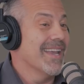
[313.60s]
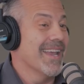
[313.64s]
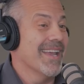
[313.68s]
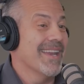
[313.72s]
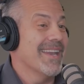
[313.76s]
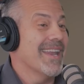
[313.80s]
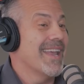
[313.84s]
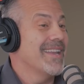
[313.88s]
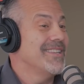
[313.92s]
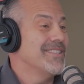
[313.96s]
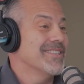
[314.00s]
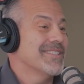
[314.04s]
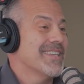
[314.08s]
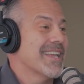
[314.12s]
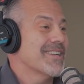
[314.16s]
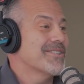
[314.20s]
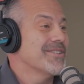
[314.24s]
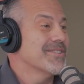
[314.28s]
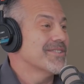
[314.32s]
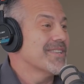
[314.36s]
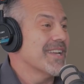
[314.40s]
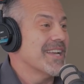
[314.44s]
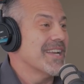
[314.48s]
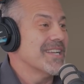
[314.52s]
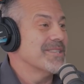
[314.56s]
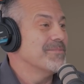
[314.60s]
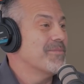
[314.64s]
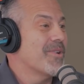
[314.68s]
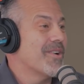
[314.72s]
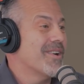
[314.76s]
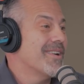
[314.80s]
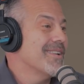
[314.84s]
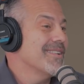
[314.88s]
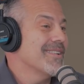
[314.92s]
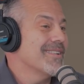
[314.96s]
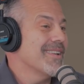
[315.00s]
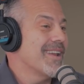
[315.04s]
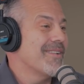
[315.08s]
and just exercise more
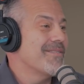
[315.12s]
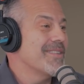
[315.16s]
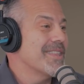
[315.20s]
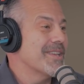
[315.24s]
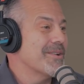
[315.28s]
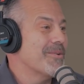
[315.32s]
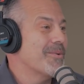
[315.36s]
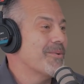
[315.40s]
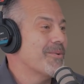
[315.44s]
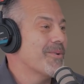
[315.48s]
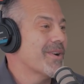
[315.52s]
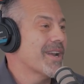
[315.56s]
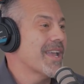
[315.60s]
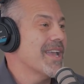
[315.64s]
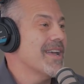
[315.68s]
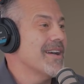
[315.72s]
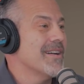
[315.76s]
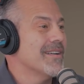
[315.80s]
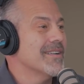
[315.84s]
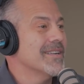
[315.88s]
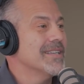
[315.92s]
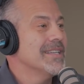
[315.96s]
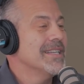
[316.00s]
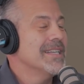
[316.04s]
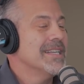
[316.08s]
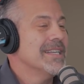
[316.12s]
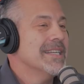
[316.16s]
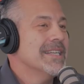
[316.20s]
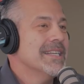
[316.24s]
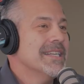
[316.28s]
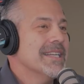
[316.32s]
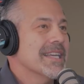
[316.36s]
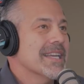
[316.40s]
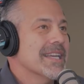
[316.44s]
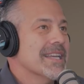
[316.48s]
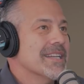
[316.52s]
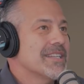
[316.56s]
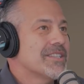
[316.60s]
and everything will work out.
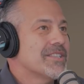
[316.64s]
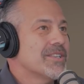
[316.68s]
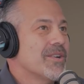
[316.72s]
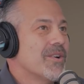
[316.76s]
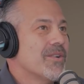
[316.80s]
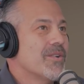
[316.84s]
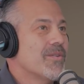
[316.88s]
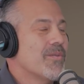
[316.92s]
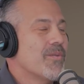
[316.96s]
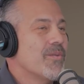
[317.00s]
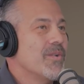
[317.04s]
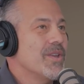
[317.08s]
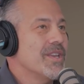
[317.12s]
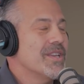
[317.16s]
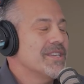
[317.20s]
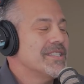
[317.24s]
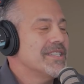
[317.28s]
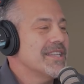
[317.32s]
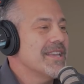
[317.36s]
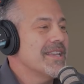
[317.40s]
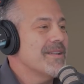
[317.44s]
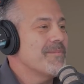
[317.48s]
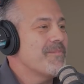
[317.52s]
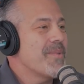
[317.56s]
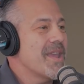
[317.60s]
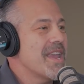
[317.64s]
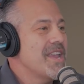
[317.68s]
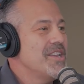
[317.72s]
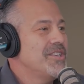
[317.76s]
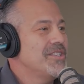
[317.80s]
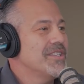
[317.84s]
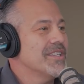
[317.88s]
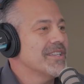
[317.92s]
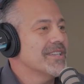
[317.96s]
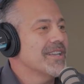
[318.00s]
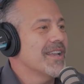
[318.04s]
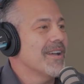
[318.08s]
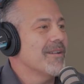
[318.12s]
And so when you see a
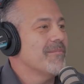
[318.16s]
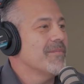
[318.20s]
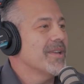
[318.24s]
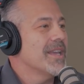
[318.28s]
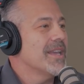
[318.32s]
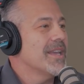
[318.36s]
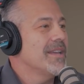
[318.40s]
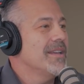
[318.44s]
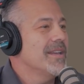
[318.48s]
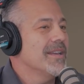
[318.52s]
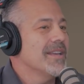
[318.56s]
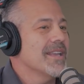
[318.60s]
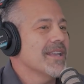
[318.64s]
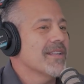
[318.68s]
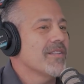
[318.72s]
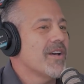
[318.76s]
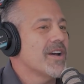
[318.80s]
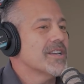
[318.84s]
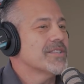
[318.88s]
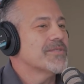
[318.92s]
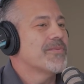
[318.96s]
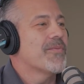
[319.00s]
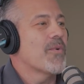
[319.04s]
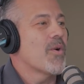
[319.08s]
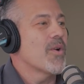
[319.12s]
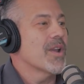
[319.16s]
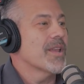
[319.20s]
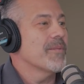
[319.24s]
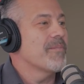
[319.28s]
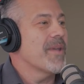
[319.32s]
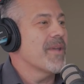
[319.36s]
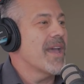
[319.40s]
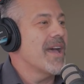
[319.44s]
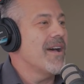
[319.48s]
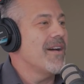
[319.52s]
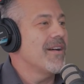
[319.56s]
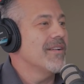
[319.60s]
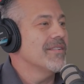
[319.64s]
patient come in and he lost 40
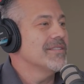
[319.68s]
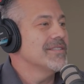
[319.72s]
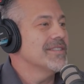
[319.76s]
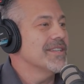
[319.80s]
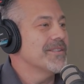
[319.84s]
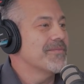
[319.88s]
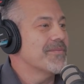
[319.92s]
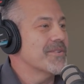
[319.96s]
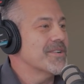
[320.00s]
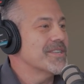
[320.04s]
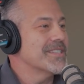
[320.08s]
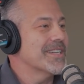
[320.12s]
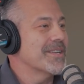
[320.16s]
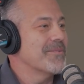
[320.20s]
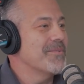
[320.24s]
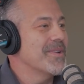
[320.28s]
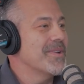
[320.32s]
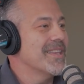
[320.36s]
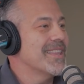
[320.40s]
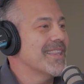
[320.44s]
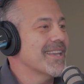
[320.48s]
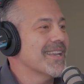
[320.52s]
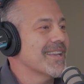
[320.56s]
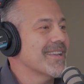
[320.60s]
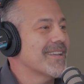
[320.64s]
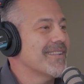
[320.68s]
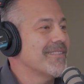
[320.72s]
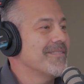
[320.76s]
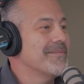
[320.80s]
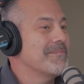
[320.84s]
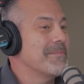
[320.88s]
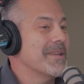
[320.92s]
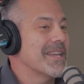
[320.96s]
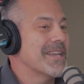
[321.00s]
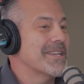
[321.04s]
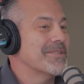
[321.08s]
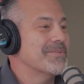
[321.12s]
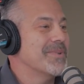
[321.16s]
pounds, the first thing we think of,
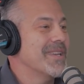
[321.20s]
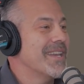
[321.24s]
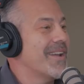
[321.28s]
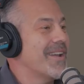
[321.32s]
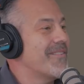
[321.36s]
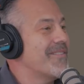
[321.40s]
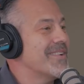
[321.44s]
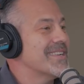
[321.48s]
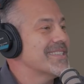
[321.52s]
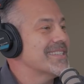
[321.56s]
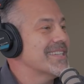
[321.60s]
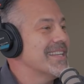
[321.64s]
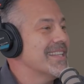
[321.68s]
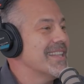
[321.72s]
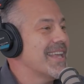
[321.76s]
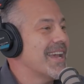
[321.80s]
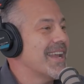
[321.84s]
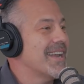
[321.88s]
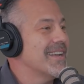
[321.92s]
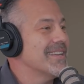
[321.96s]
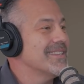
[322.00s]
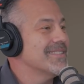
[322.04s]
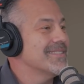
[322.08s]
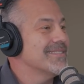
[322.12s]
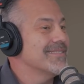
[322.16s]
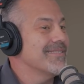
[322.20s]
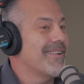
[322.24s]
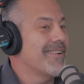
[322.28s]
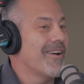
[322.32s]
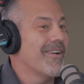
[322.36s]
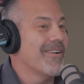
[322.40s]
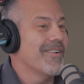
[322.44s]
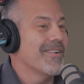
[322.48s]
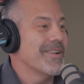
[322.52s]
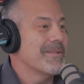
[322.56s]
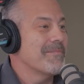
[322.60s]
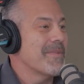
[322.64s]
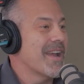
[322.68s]
because we never see that, is,
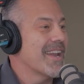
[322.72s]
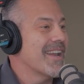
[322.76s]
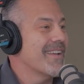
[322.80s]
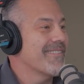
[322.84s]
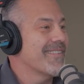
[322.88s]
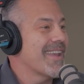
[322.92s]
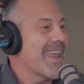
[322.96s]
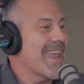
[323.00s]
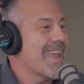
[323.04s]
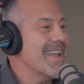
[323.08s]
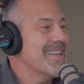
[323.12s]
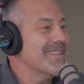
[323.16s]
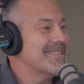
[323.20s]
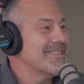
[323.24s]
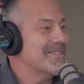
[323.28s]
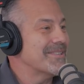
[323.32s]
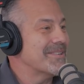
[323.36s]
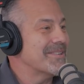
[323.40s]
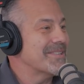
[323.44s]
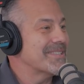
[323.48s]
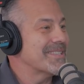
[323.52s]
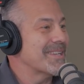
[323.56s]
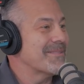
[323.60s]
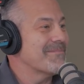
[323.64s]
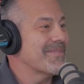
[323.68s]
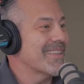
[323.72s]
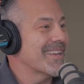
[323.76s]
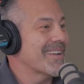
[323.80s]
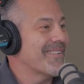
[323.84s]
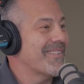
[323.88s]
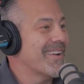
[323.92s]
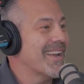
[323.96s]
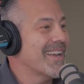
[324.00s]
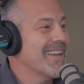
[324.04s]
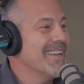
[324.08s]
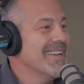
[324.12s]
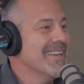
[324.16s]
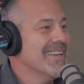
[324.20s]
oh, he might have cancer or something,
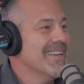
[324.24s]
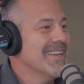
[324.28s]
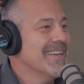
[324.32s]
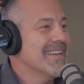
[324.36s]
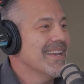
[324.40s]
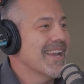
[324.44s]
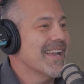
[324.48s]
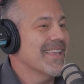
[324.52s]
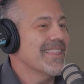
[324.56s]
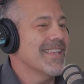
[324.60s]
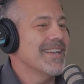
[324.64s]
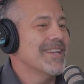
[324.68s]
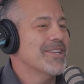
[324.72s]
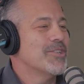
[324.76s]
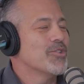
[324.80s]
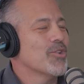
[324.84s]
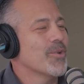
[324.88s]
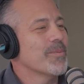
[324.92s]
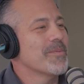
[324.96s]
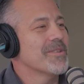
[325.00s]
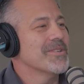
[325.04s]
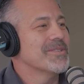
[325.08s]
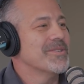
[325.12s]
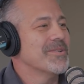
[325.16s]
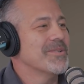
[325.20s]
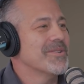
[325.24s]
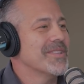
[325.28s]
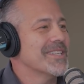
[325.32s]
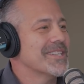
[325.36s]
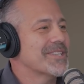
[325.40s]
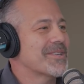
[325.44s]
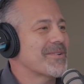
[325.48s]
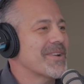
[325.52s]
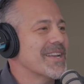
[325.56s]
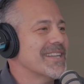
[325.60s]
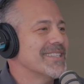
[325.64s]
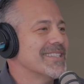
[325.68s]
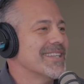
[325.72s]
right? right? And then you told me he was doing this
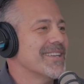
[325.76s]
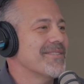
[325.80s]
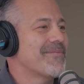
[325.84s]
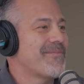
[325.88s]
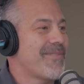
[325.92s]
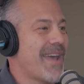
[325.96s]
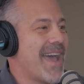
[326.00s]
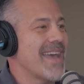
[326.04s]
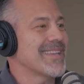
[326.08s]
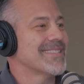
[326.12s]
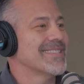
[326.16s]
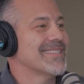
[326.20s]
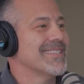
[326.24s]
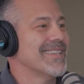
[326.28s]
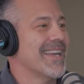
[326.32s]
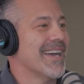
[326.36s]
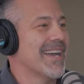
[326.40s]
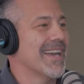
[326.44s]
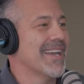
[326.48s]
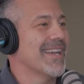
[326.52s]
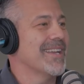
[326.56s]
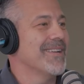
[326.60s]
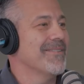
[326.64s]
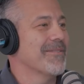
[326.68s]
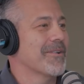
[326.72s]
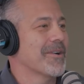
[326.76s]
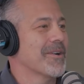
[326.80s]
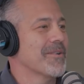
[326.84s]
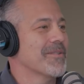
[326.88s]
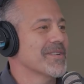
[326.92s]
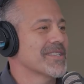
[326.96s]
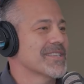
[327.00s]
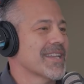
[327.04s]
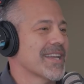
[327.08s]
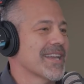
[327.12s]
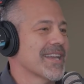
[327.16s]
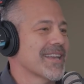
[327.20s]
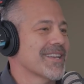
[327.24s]
crazy fast diet where it
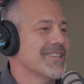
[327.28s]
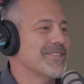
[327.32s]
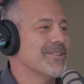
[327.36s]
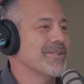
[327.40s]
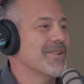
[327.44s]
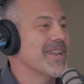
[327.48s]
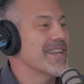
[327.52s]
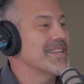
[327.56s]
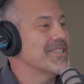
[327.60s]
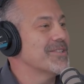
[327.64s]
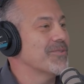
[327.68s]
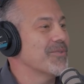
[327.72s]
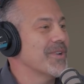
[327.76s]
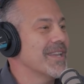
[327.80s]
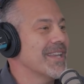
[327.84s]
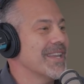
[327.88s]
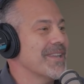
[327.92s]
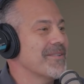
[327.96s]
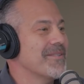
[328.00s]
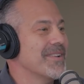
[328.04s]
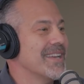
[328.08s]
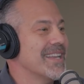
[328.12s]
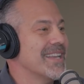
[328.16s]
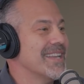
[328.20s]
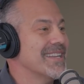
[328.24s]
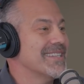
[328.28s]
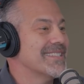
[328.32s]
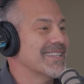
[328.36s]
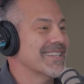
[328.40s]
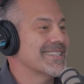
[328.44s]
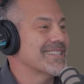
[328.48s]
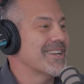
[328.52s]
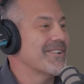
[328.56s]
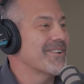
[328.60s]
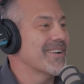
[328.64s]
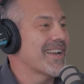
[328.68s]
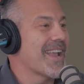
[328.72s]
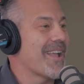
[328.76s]
was like two days a week he would eat
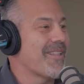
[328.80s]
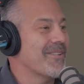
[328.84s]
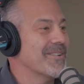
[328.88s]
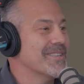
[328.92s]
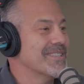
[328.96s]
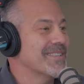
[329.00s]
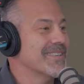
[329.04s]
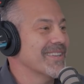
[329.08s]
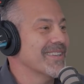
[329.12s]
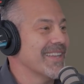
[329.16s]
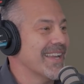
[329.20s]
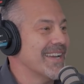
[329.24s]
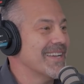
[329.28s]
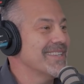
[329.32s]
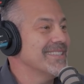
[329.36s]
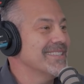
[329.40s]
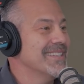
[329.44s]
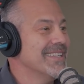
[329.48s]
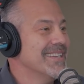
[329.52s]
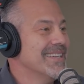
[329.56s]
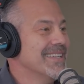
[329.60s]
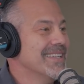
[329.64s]
600 calories or less.